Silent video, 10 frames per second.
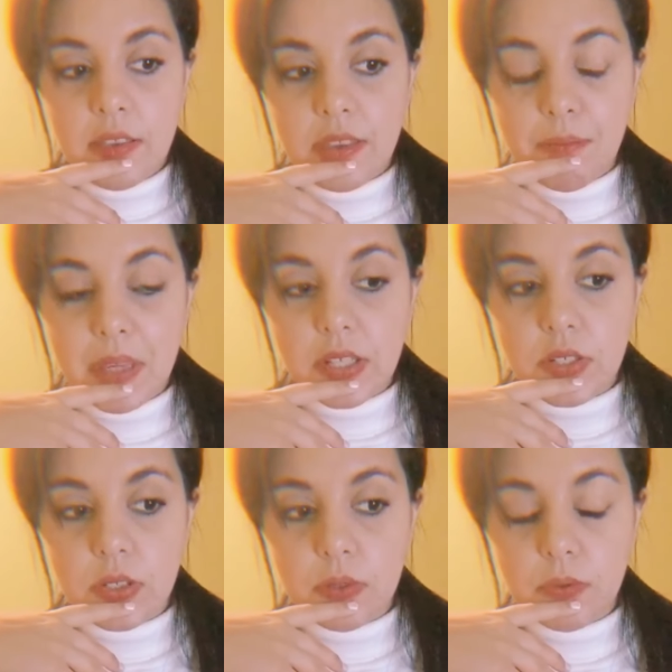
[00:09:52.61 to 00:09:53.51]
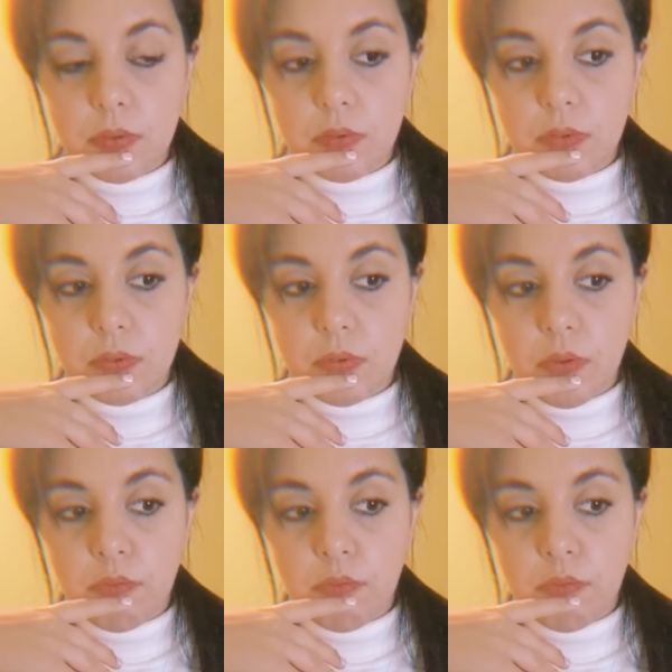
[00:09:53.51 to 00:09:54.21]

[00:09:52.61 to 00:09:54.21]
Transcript: that makes you